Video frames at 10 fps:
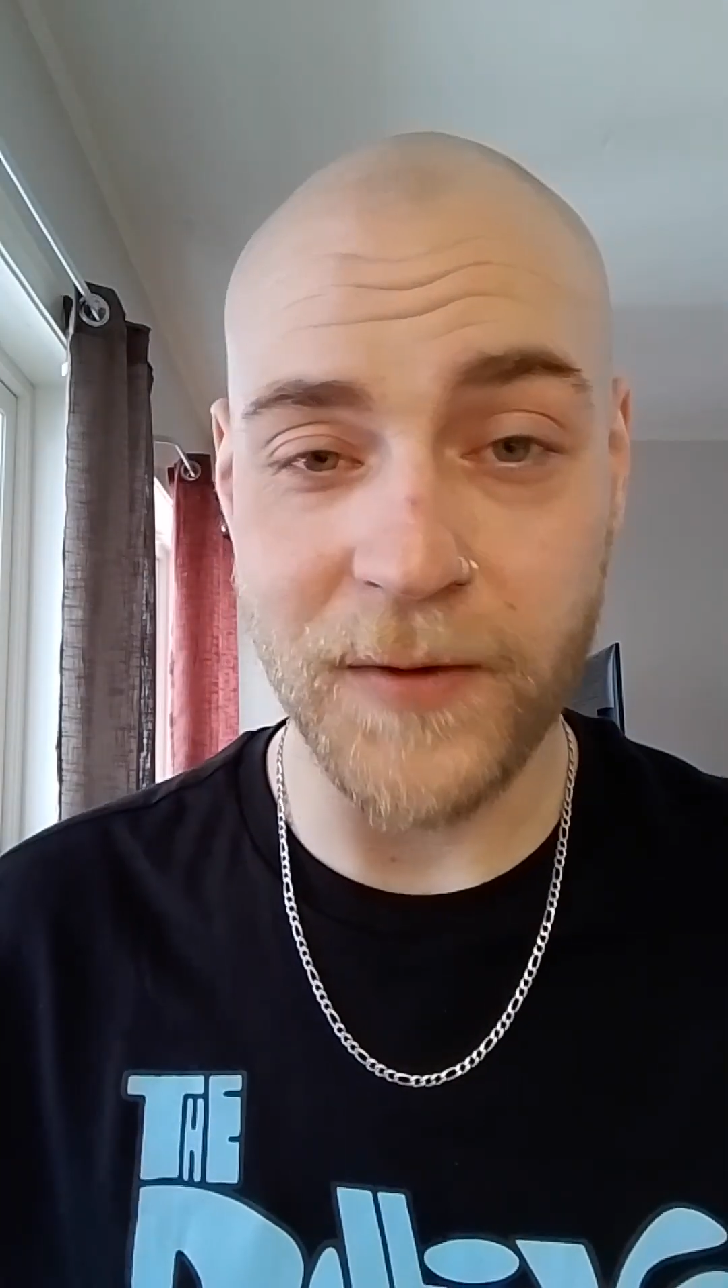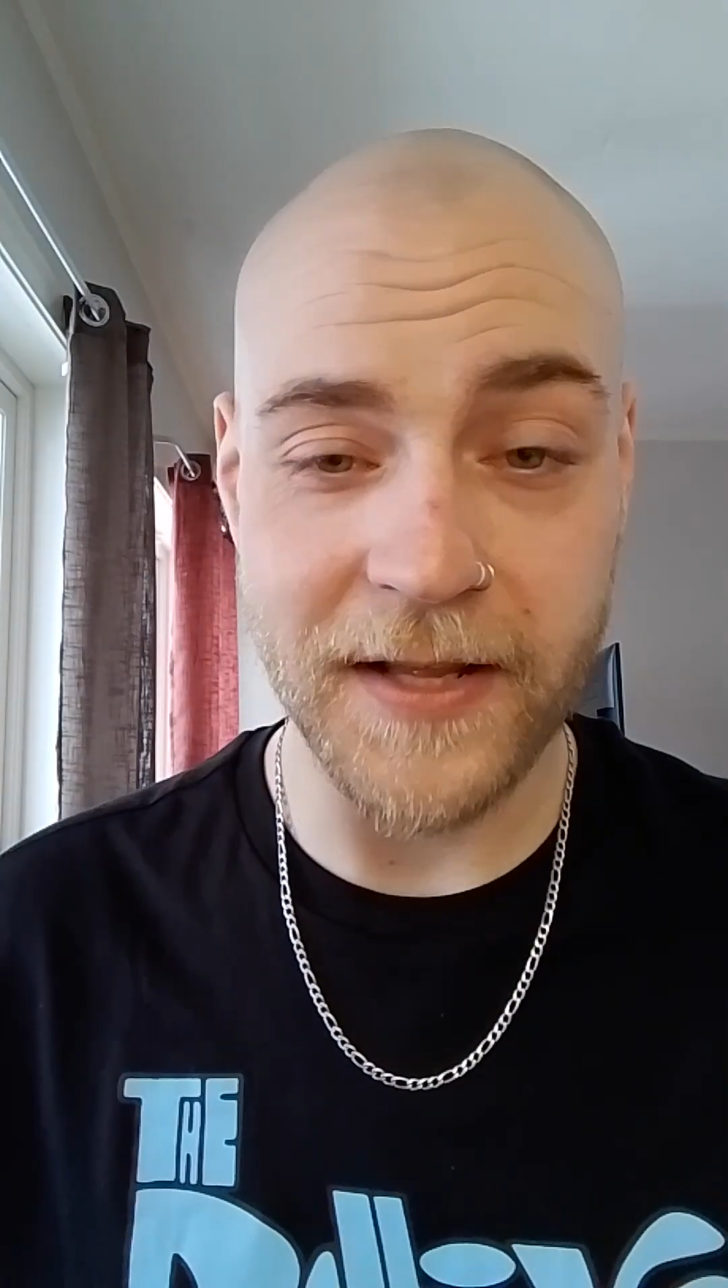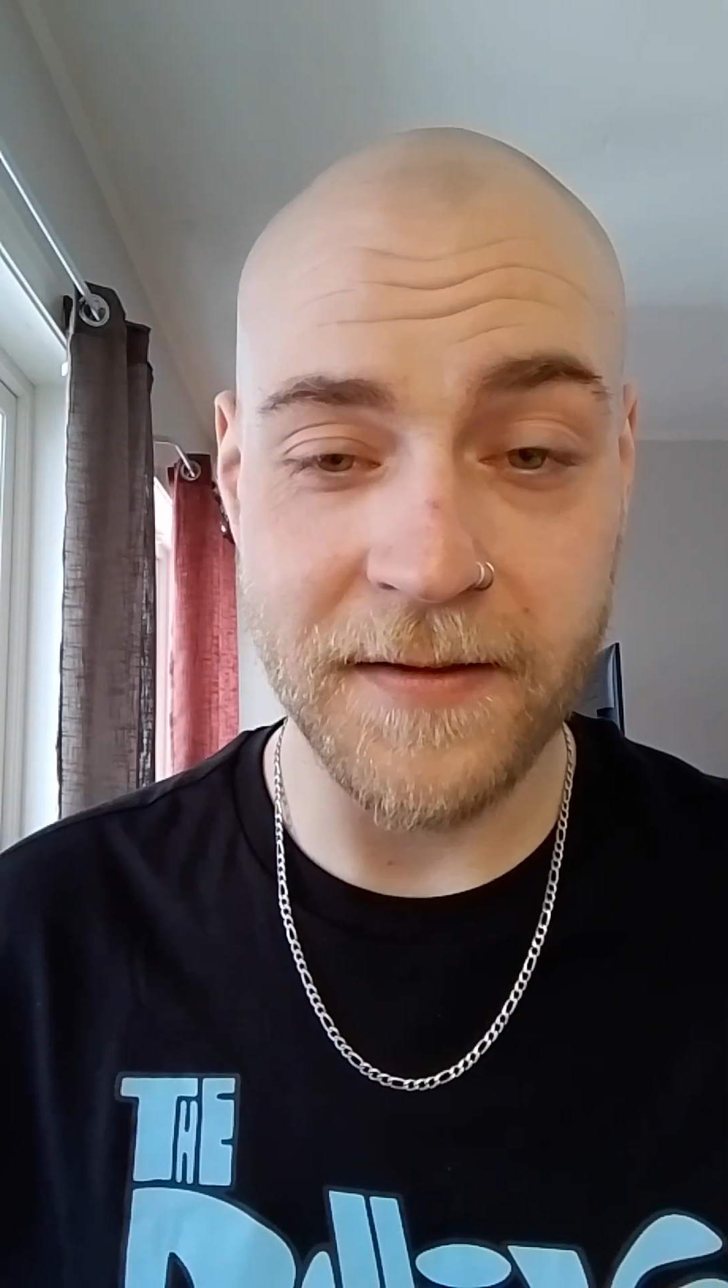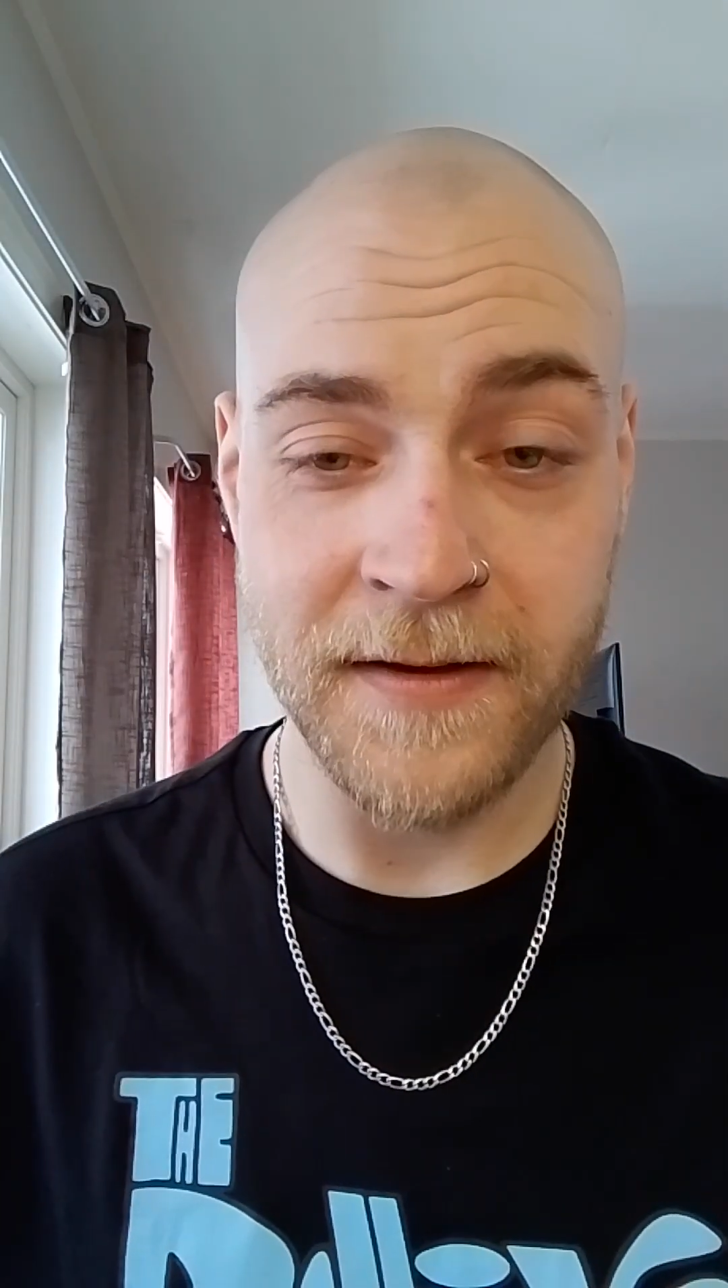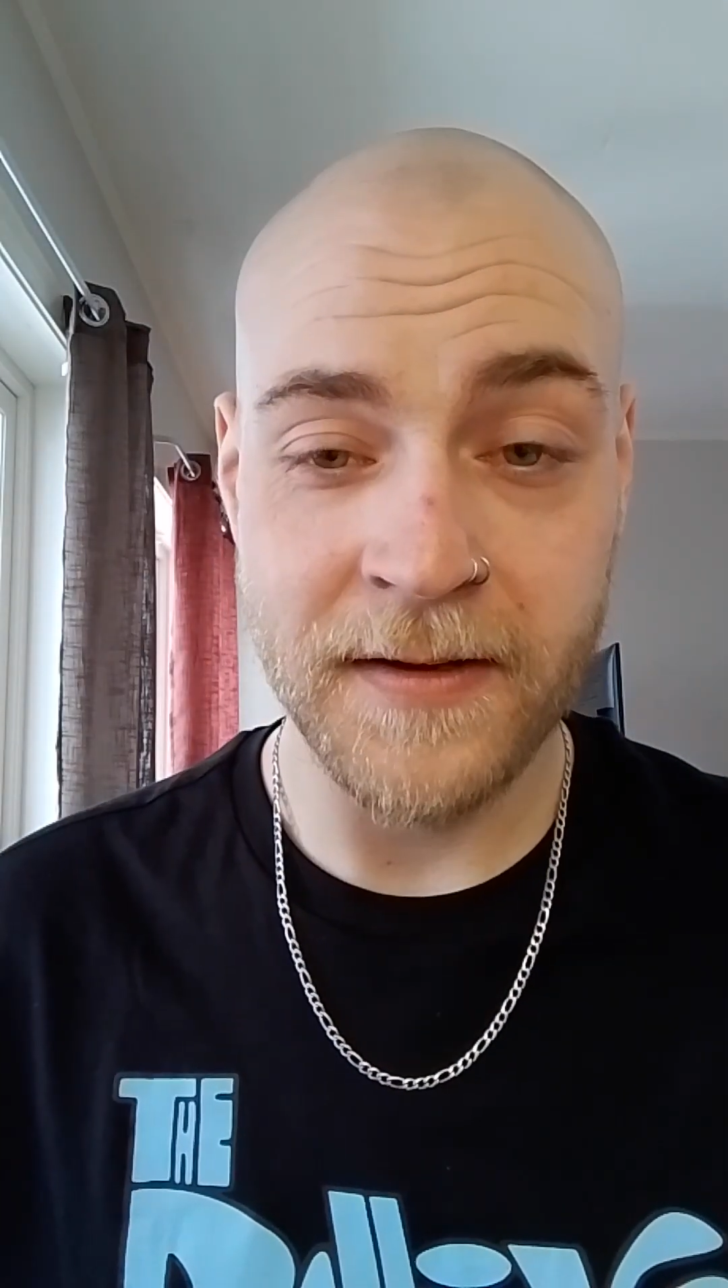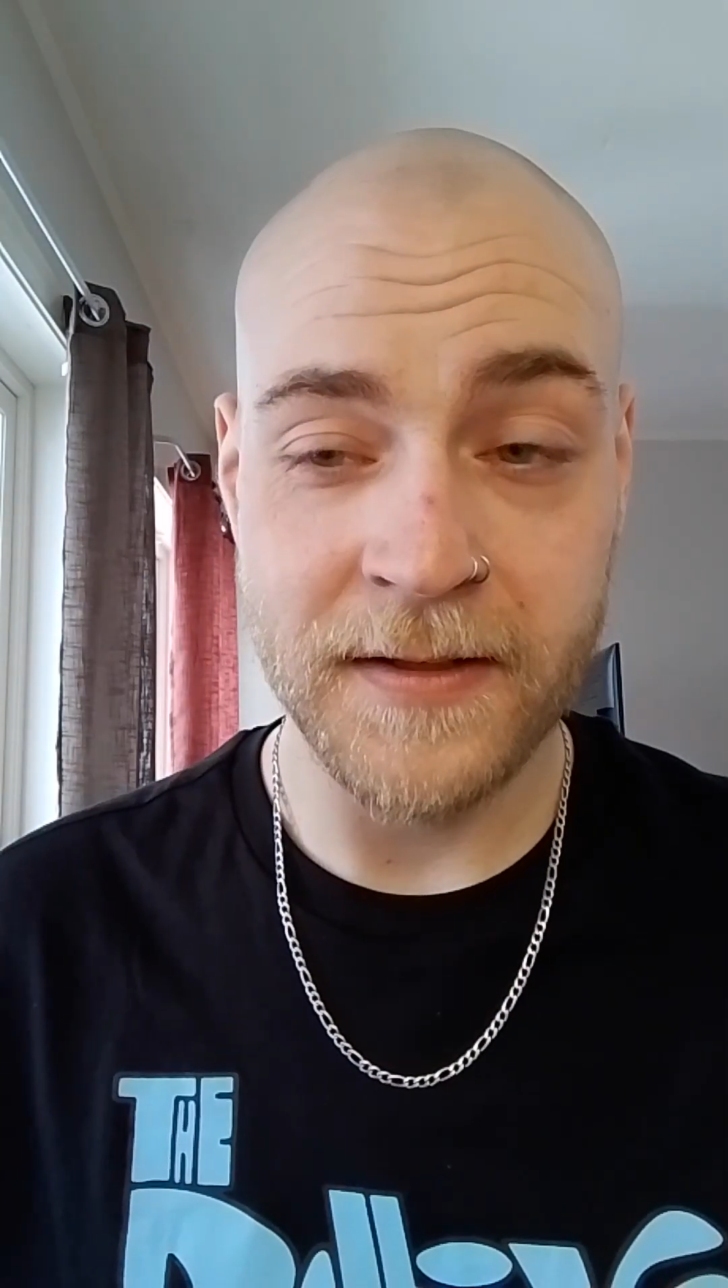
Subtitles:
with,